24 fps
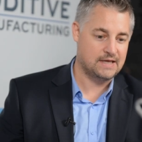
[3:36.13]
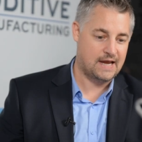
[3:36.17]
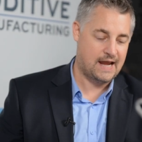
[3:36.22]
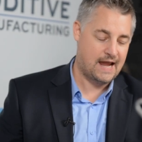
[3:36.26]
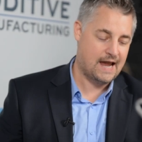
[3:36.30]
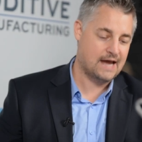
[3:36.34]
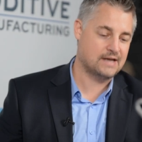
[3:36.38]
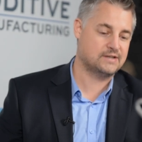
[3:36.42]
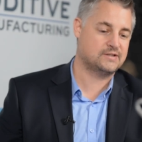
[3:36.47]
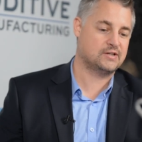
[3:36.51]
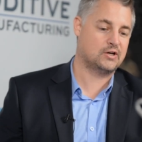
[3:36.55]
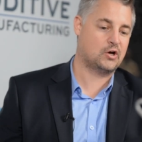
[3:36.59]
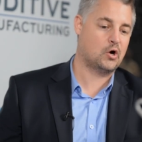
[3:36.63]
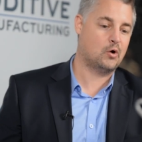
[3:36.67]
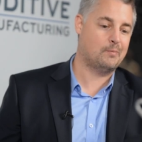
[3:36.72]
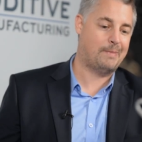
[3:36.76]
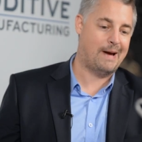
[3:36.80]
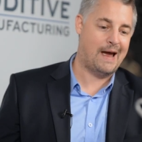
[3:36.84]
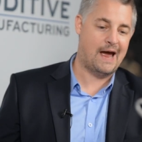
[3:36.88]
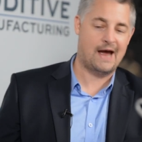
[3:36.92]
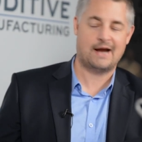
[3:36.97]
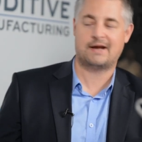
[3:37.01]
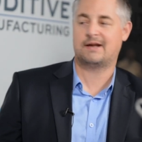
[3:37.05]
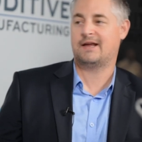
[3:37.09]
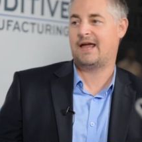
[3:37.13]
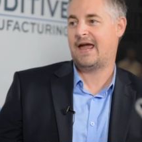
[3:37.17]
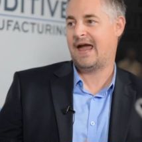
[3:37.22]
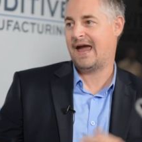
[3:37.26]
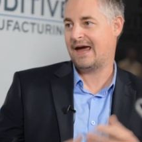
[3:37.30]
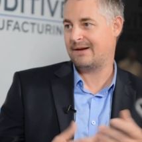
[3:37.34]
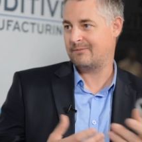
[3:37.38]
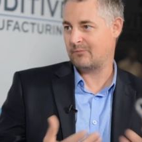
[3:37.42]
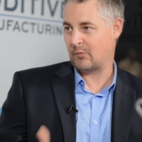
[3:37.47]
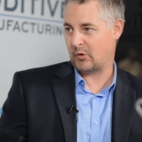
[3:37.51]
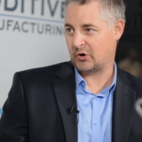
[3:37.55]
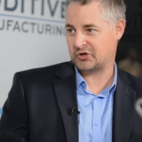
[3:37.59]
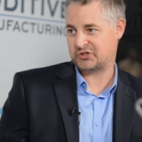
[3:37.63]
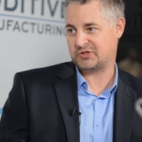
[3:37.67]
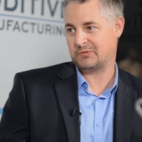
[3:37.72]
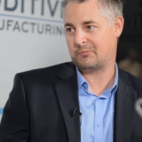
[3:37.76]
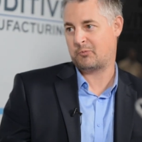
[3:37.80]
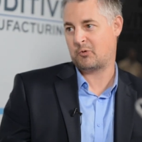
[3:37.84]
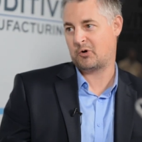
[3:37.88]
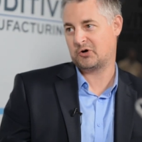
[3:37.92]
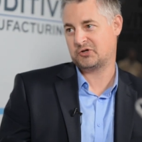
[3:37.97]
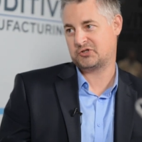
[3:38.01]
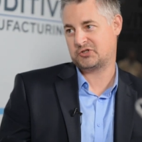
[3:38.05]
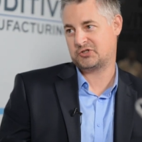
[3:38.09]
They had to go back, add more
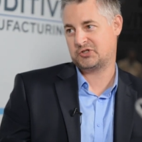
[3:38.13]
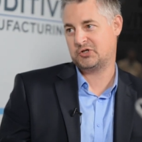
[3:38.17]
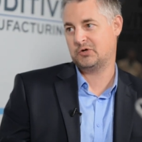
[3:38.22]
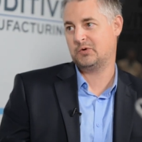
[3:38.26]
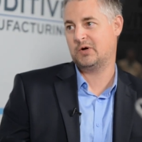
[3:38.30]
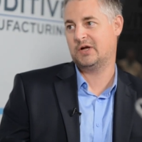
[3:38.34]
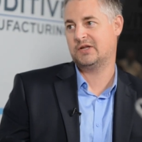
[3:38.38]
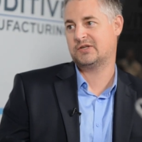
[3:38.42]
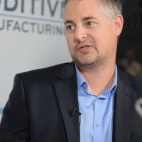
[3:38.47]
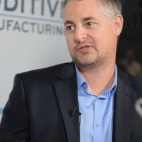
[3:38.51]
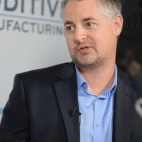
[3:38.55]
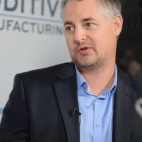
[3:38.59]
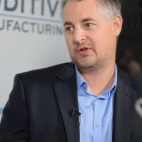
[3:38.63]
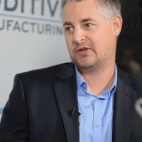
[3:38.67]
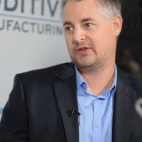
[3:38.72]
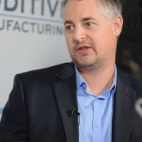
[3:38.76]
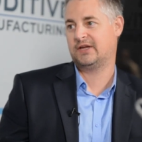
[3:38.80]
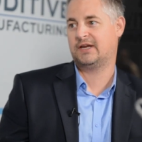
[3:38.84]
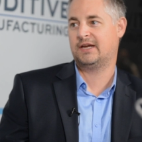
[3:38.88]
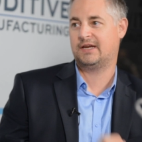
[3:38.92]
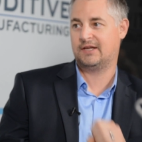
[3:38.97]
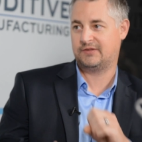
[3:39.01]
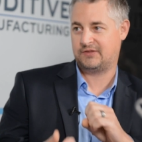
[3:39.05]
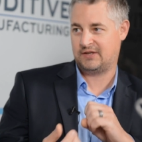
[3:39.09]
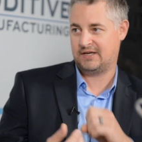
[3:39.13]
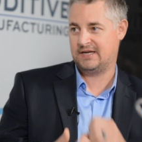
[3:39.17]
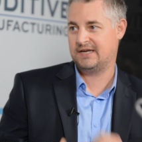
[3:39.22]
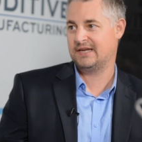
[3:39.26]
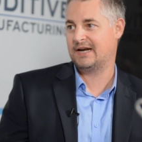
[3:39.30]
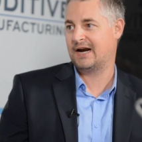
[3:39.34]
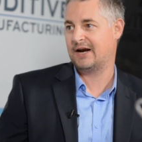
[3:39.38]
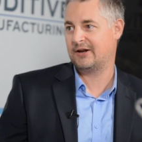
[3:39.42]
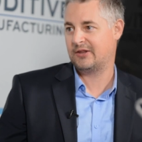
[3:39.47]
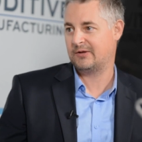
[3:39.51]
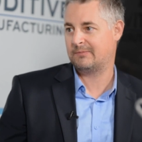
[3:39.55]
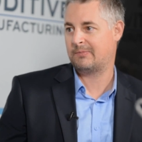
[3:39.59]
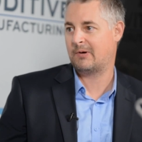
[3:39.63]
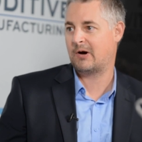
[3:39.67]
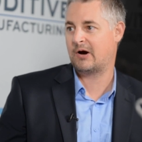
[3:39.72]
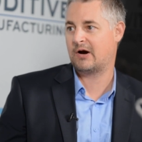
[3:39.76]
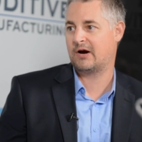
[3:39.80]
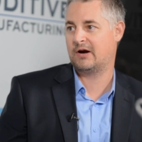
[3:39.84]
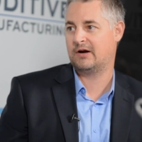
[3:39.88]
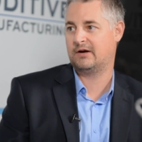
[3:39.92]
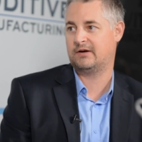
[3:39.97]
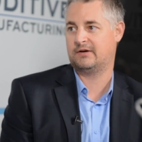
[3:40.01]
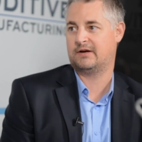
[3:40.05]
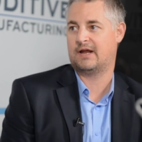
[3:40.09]
supports to it so that they could get the heat out of the
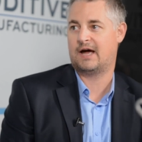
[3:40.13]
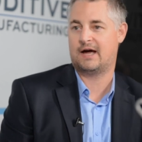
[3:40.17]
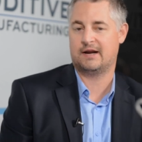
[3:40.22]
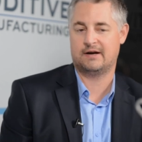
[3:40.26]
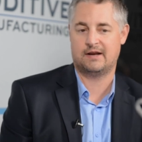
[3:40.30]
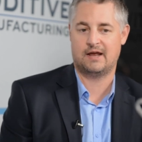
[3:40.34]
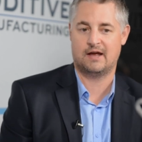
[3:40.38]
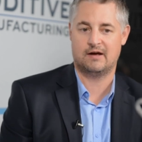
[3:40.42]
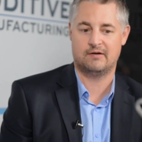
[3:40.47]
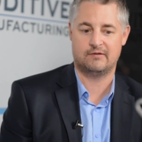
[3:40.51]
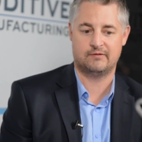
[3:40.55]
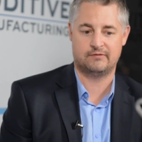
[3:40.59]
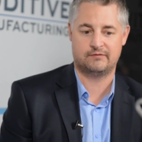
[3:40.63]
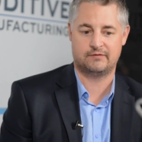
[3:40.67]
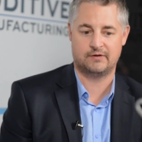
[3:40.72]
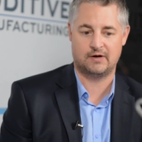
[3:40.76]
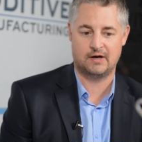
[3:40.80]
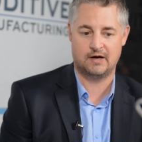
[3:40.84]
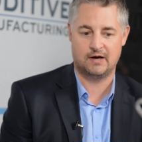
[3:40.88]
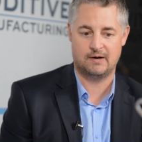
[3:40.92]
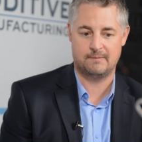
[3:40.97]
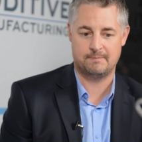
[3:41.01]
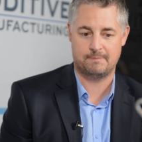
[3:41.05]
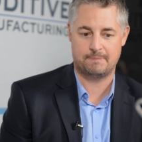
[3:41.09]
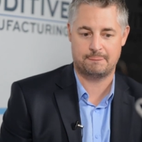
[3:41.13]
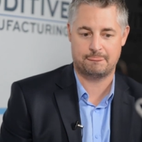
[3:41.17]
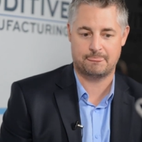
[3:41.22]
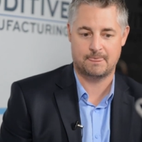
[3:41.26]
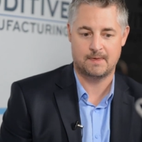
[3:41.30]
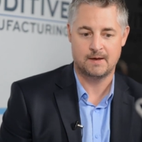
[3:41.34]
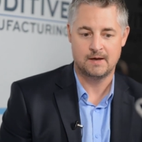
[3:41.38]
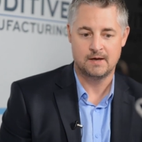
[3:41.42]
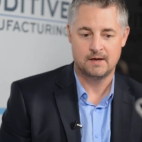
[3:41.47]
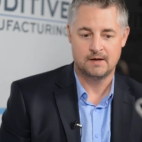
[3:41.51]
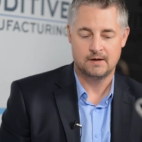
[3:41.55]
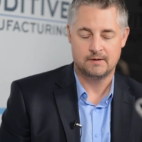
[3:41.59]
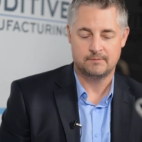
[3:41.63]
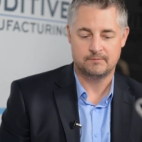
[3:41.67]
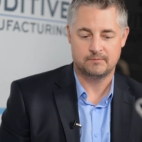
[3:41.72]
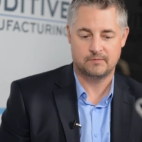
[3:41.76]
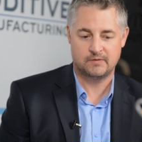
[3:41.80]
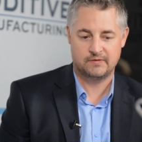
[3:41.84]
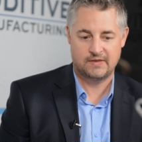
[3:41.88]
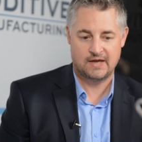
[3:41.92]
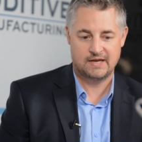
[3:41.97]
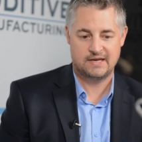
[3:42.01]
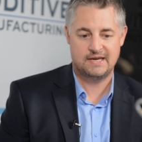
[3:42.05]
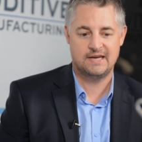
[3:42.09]
part and not have um,
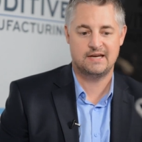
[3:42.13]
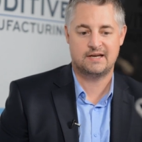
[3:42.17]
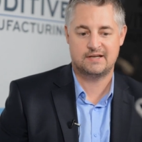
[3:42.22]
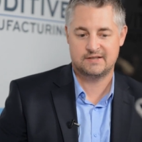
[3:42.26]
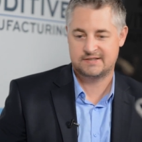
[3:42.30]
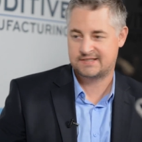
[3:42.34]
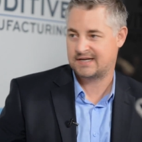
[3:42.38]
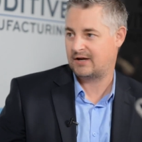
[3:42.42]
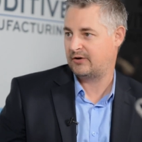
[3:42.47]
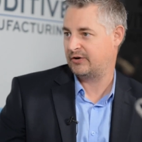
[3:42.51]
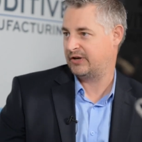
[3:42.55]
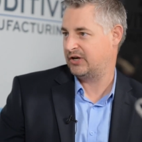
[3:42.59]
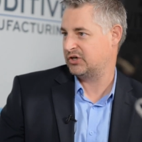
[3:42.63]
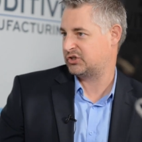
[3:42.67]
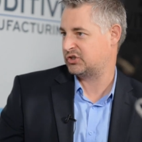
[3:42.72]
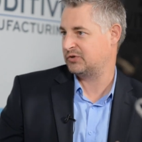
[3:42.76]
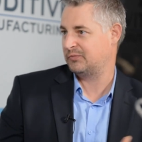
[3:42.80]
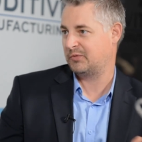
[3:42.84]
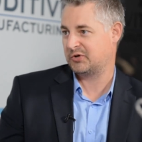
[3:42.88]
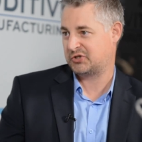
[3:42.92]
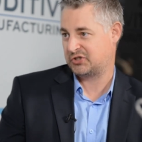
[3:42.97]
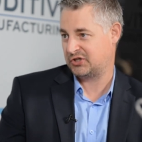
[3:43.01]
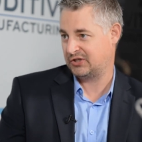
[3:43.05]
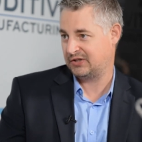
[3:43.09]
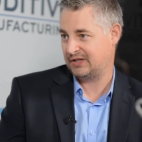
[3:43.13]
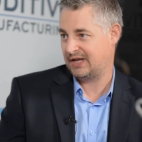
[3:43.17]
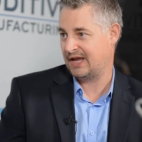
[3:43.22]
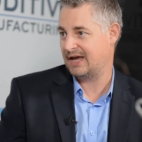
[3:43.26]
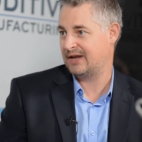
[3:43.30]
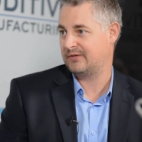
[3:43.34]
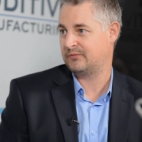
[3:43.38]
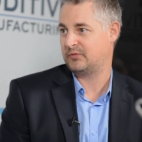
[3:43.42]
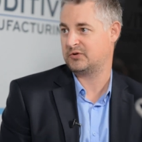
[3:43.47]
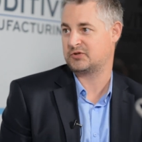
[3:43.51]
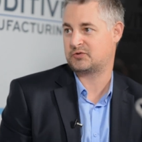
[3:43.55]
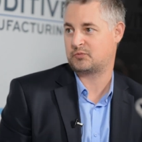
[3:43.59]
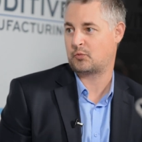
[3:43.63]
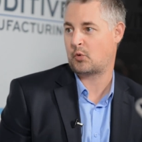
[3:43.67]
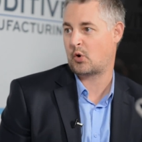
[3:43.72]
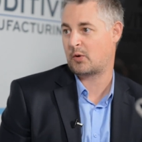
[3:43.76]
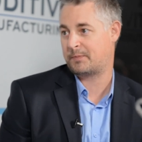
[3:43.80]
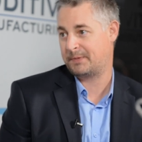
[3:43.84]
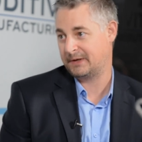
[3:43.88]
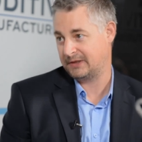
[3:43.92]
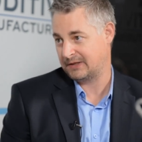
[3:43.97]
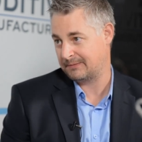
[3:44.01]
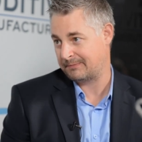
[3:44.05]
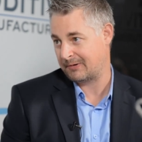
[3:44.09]
that heat consolidation, which in the end was
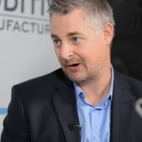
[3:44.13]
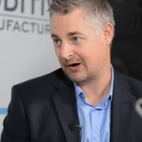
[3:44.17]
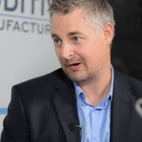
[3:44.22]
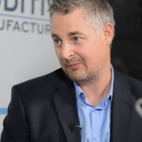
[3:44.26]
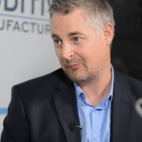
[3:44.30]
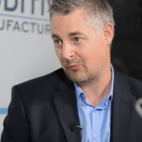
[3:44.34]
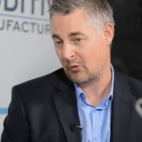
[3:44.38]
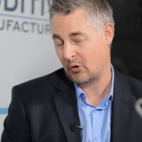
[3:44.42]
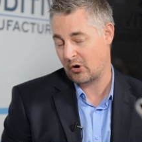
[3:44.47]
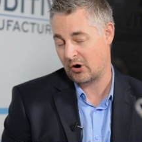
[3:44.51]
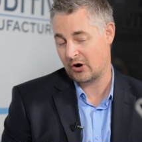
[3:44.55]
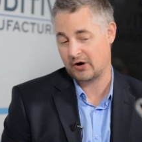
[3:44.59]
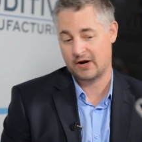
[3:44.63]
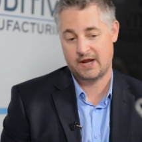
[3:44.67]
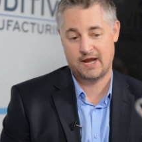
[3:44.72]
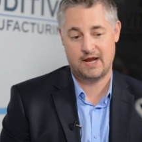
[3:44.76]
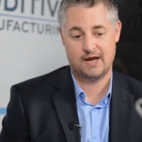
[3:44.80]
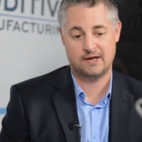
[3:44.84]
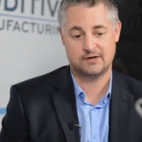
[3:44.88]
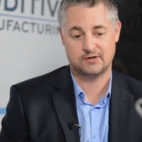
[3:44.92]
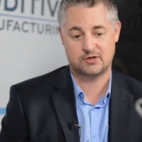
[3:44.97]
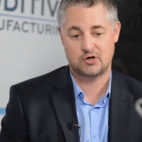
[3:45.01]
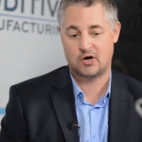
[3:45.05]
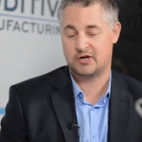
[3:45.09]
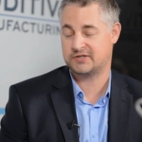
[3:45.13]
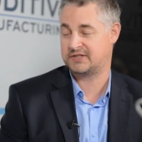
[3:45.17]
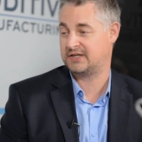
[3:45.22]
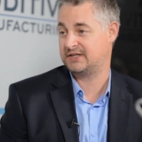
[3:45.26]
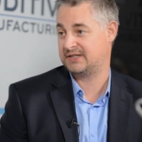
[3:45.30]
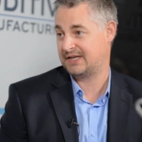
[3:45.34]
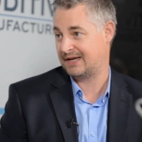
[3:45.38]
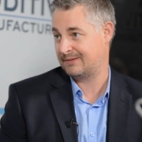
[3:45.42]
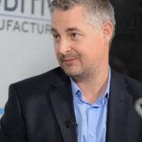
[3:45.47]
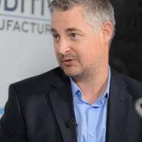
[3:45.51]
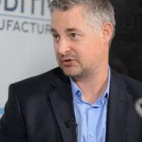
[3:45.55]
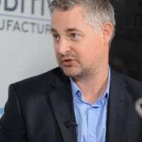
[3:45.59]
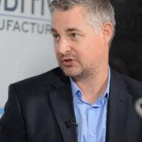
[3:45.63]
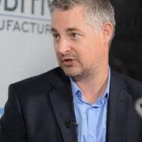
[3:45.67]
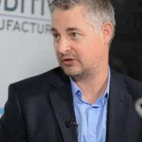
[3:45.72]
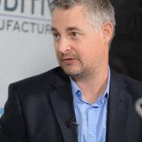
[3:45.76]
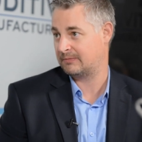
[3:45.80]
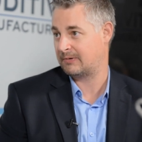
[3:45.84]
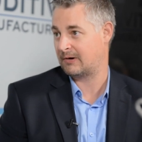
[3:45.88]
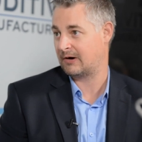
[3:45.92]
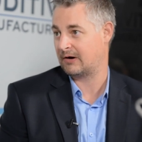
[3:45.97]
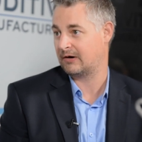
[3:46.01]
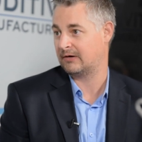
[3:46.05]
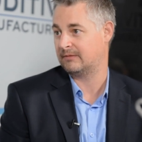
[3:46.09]
warping the part more and causing damage to the
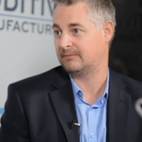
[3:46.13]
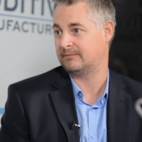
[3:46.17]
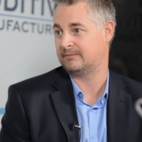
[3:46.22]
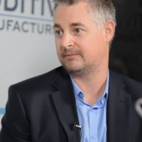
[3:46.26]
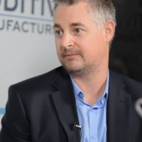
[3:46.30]
part.